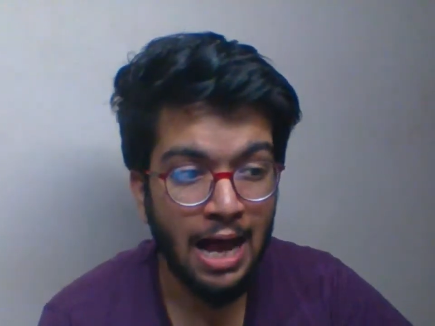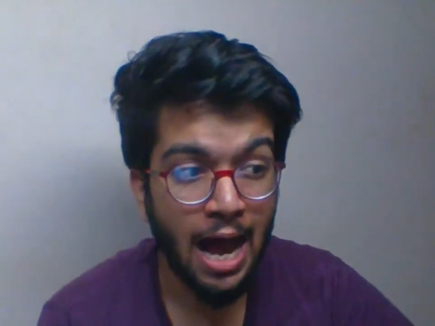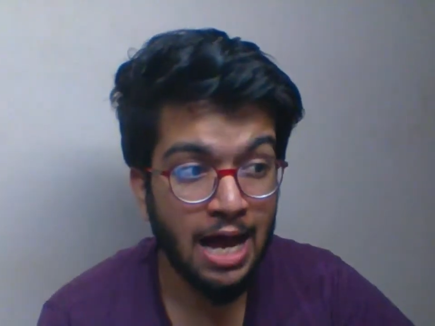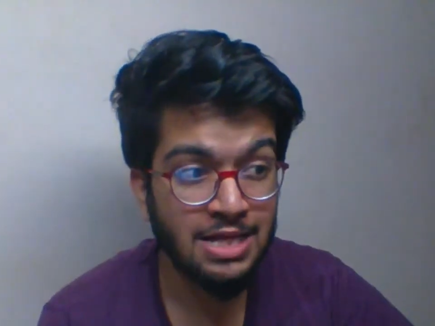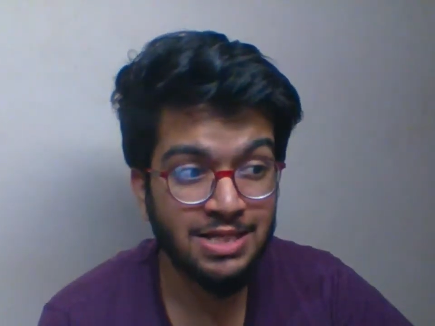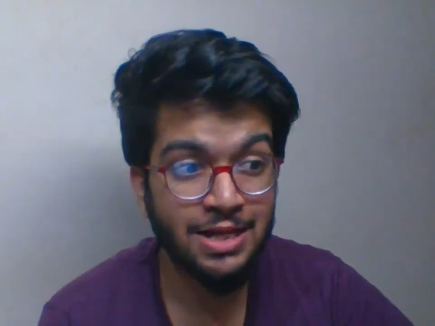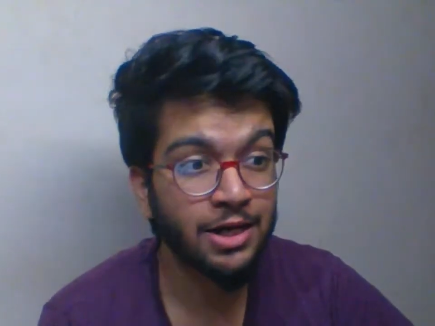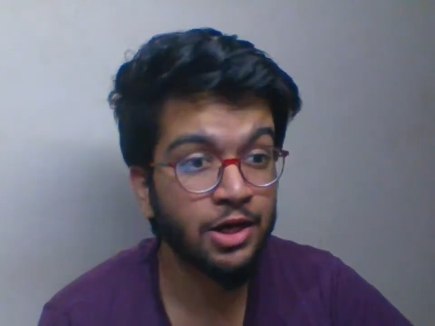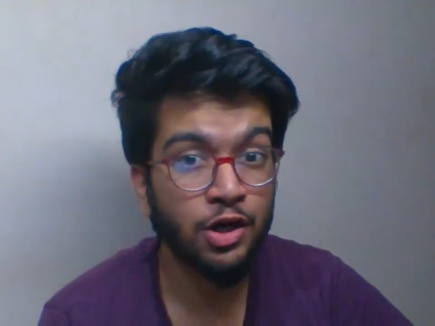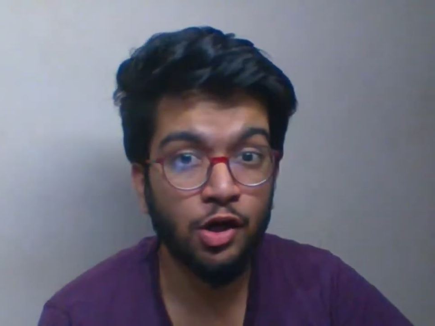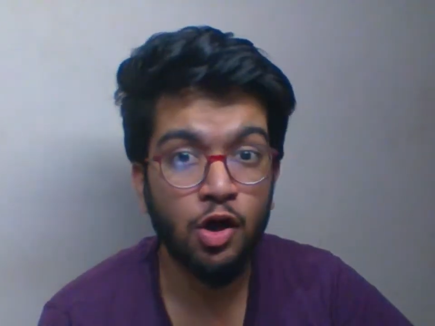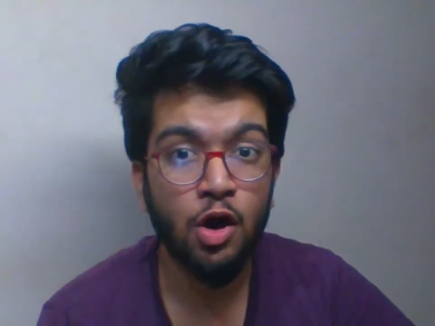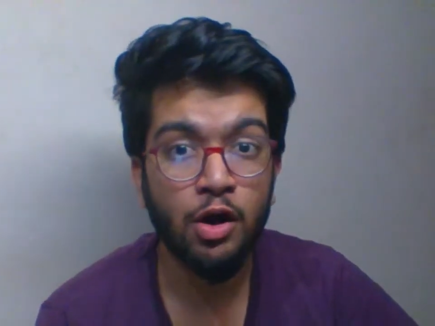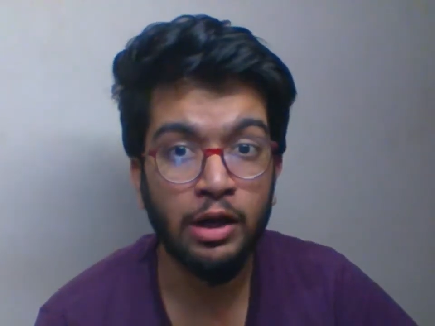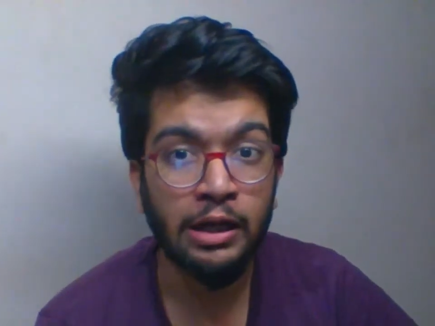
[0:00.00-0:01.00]
I started
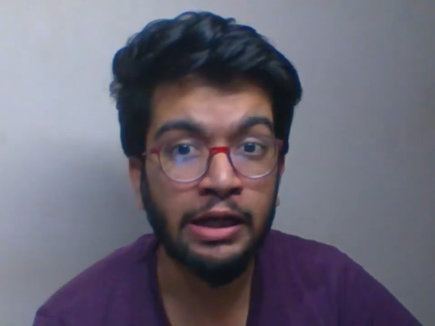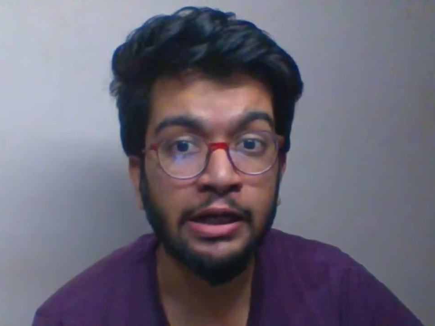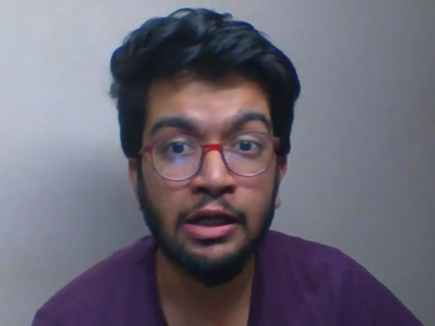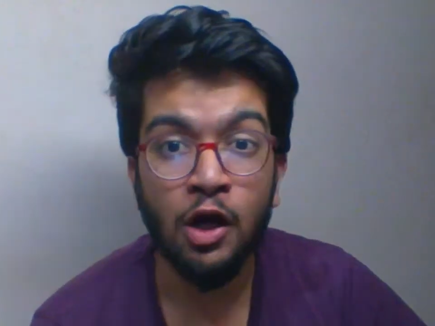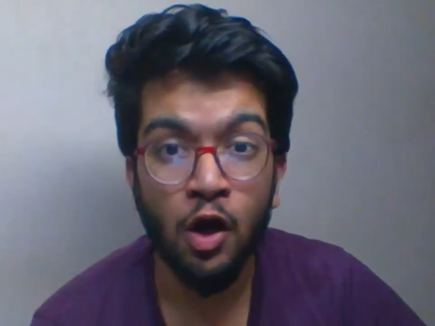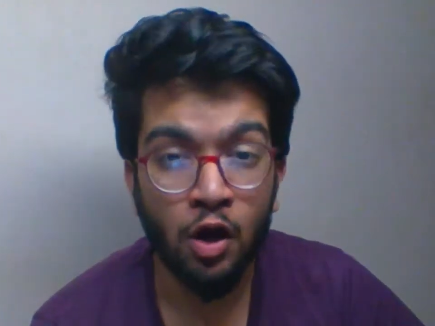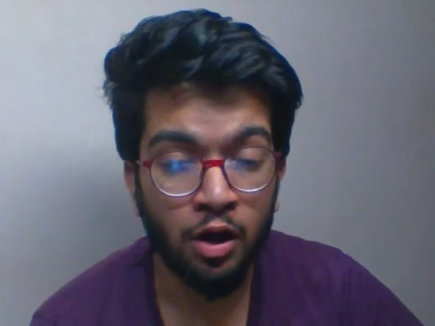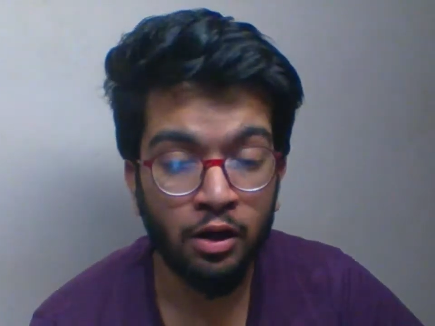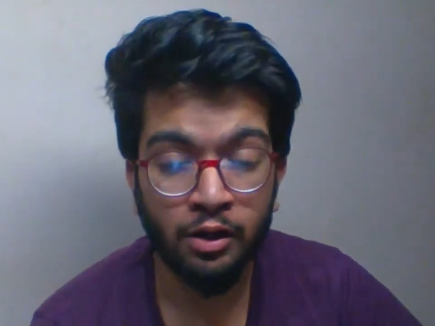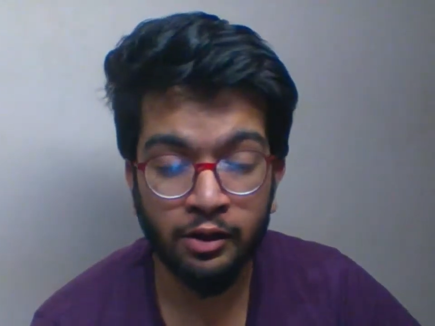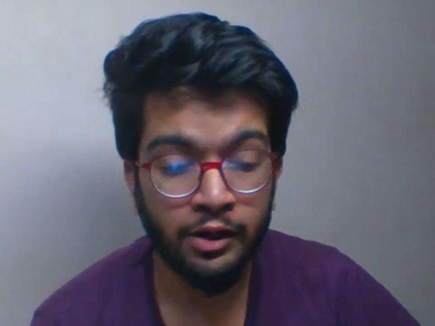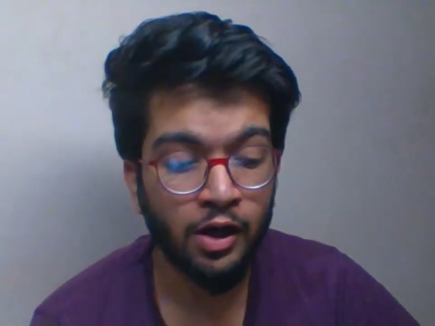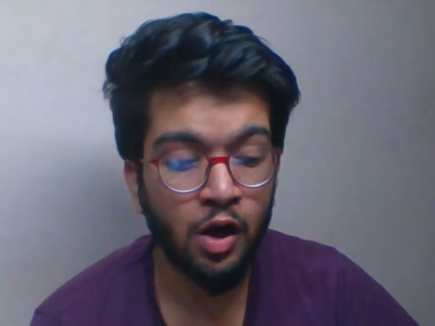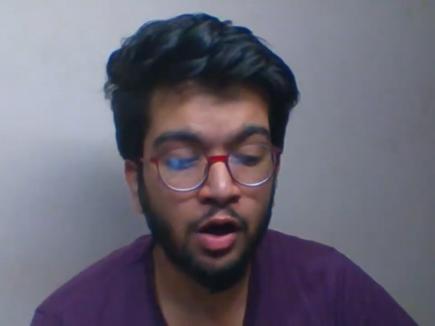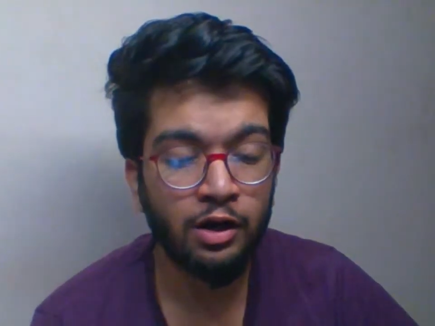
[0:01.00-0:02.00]
recording
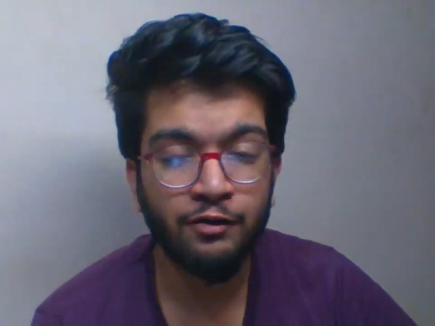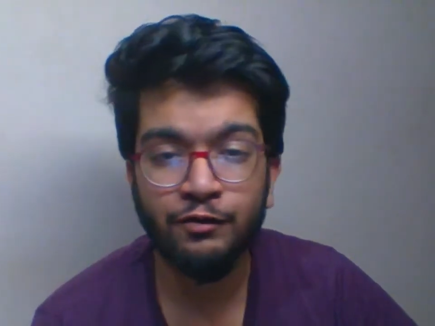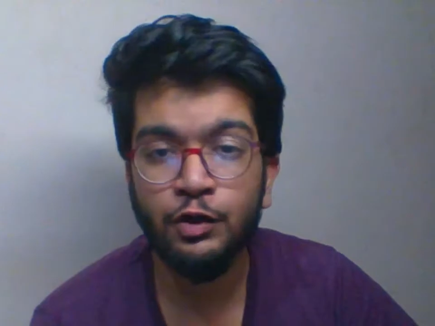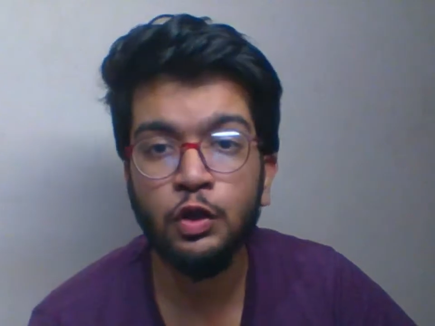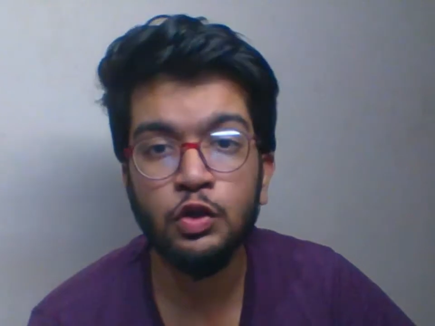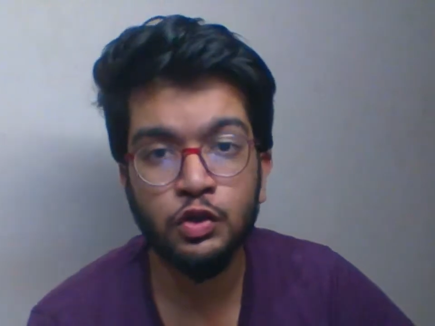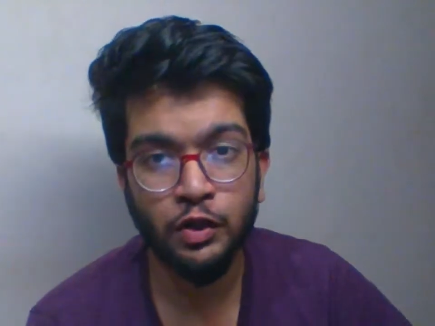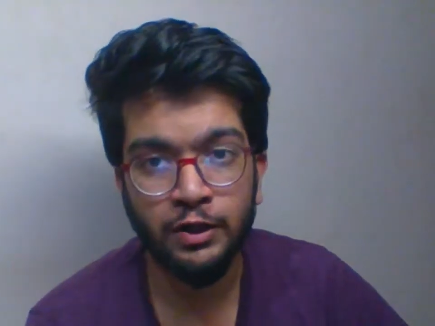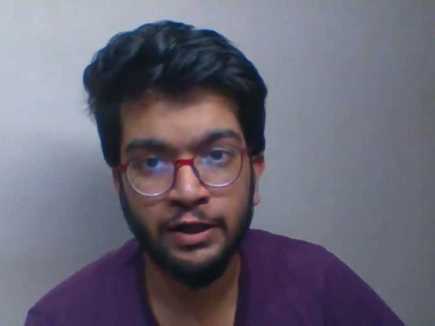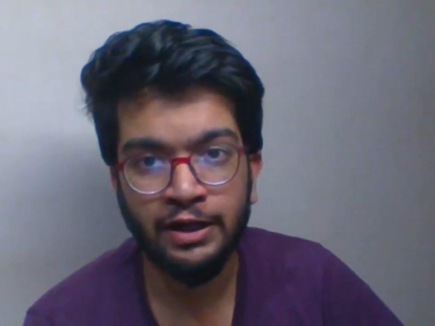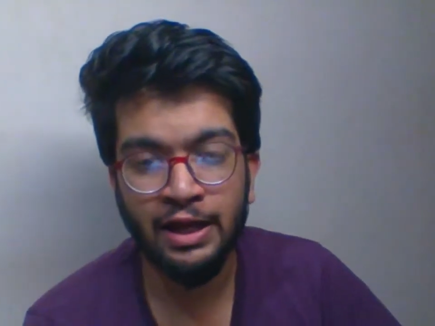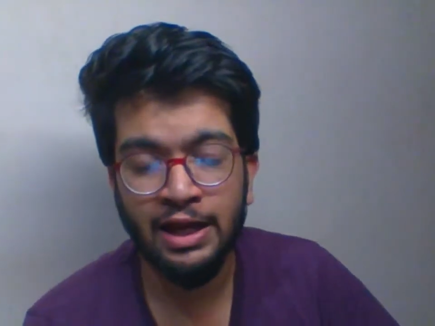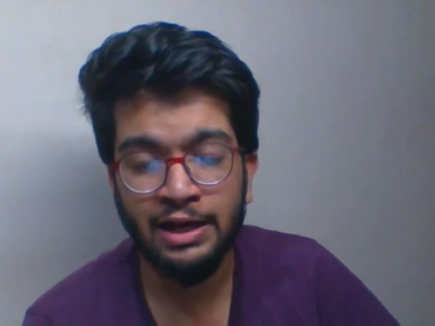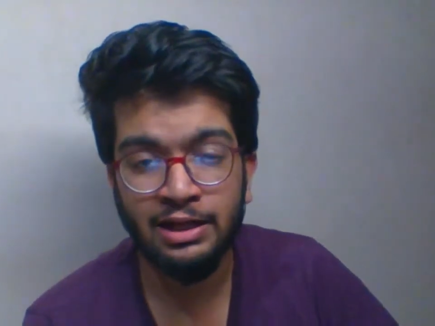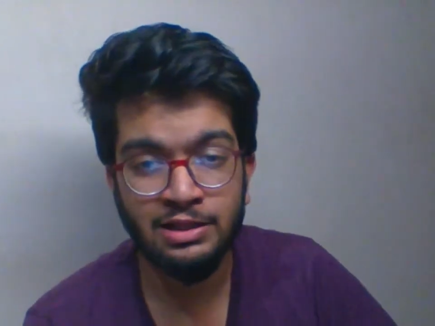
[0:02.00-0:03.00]
videos on it,
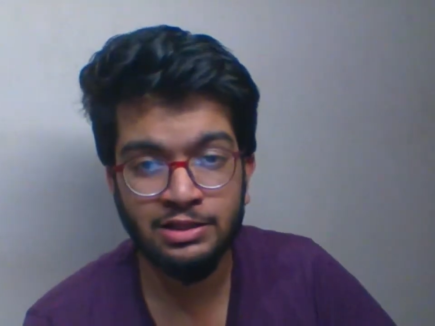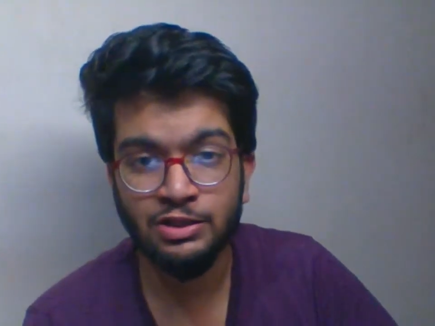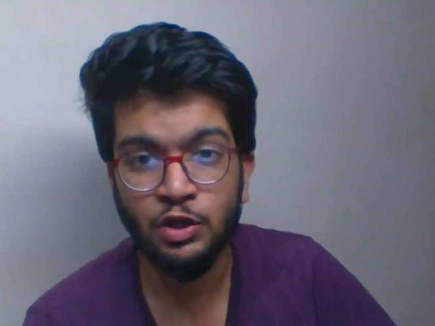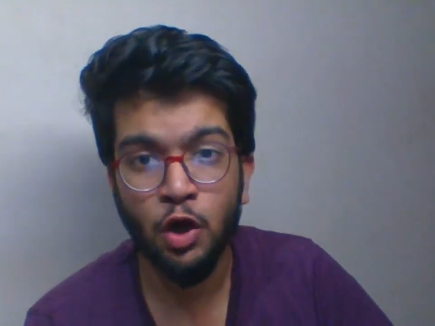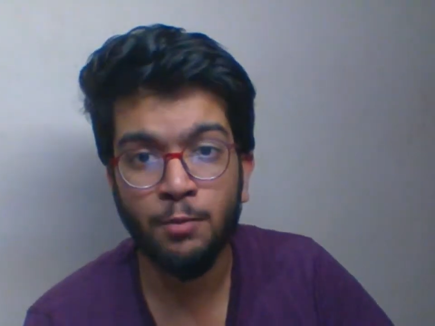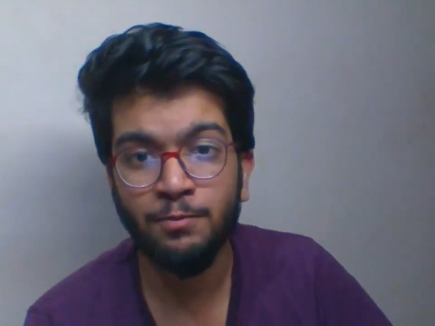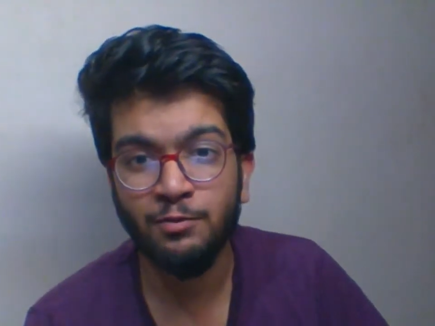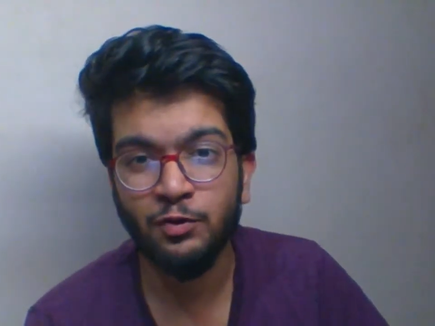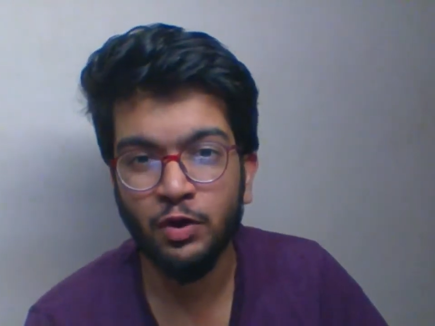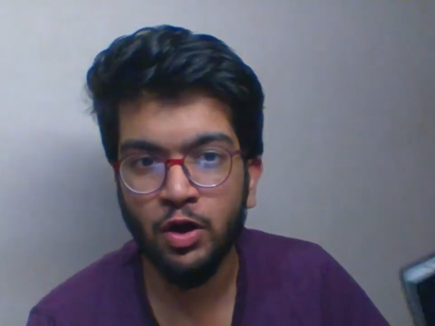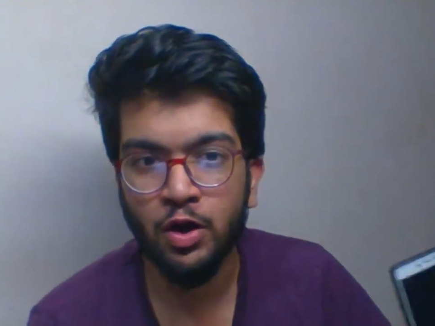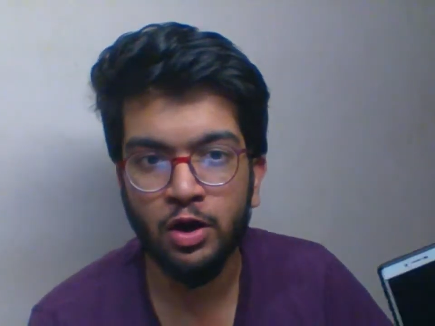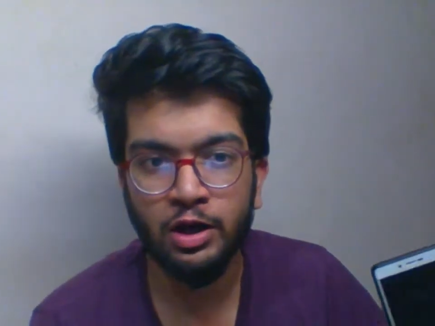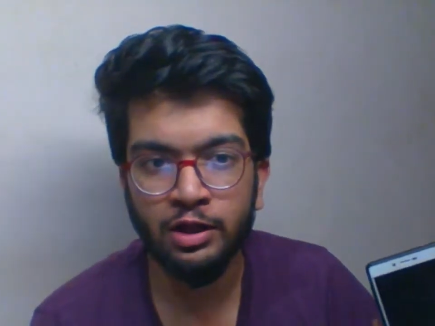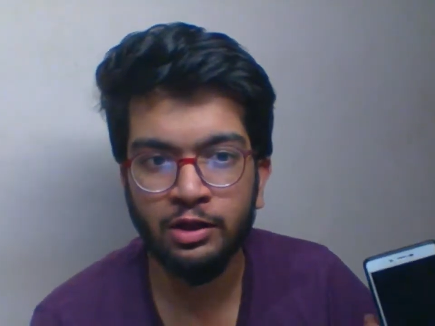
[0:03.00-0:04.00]
and I stopped
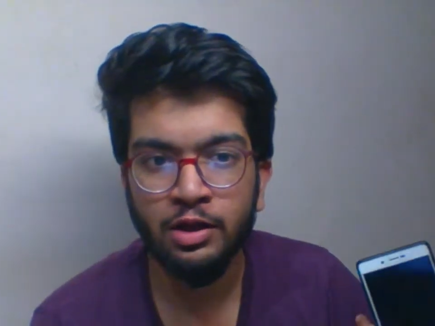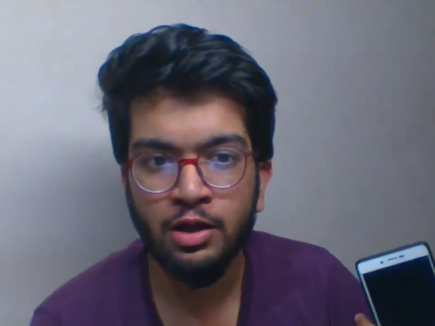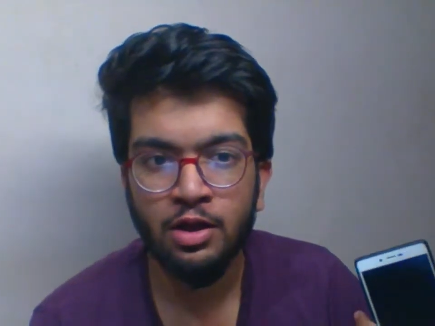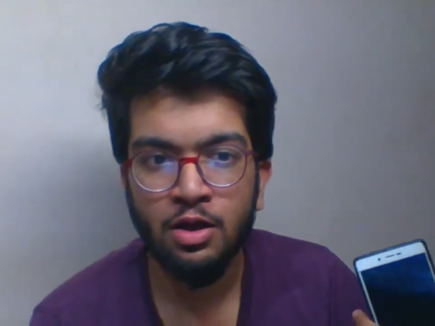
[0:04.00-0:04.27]
recording